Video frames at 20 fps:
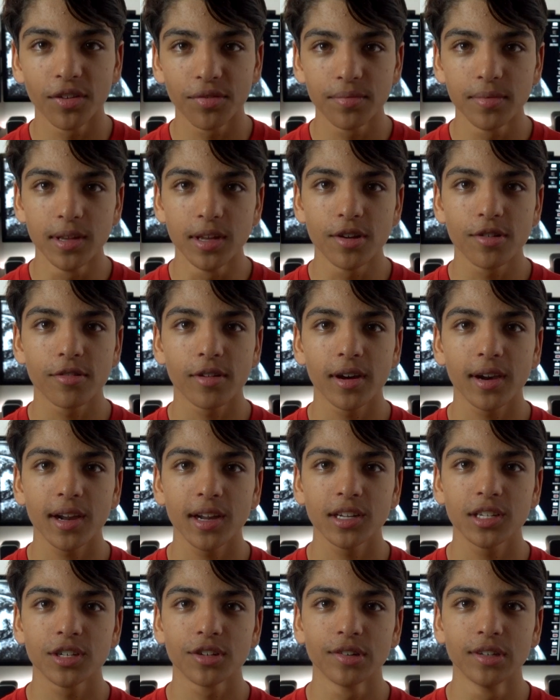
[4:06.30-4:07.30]
love me?
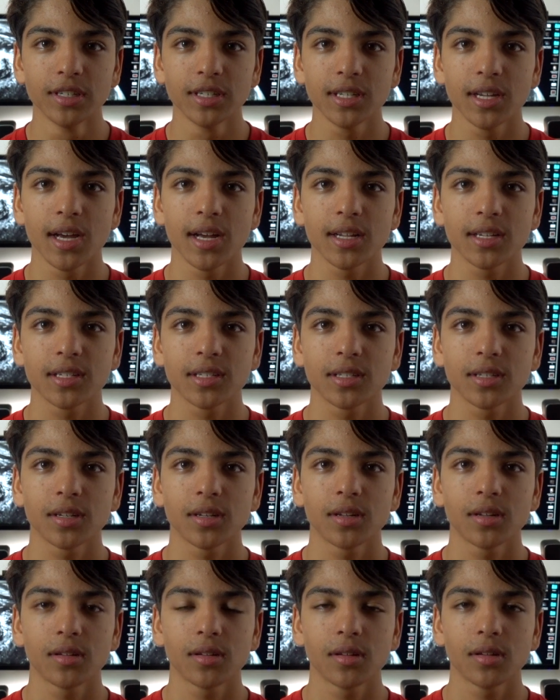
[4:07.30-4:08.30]
Right answer is
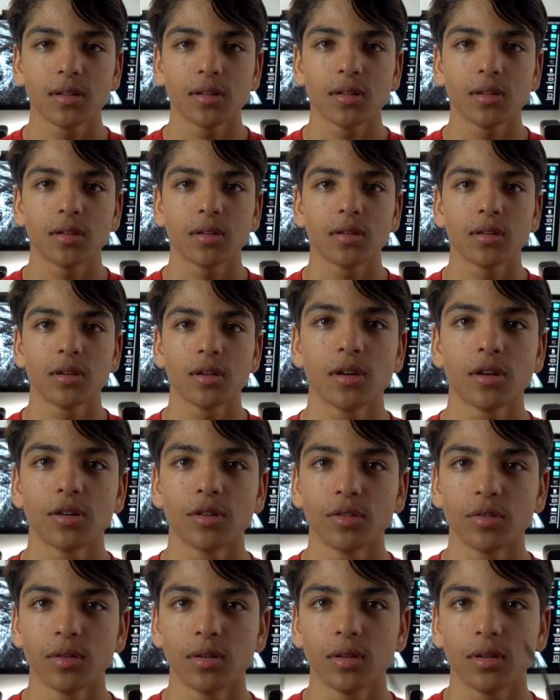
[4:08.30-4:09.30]
yes.
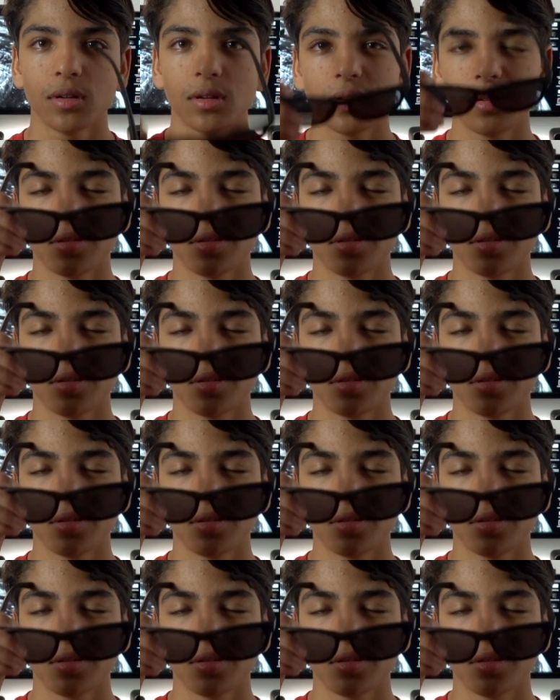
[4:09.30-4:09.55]
No.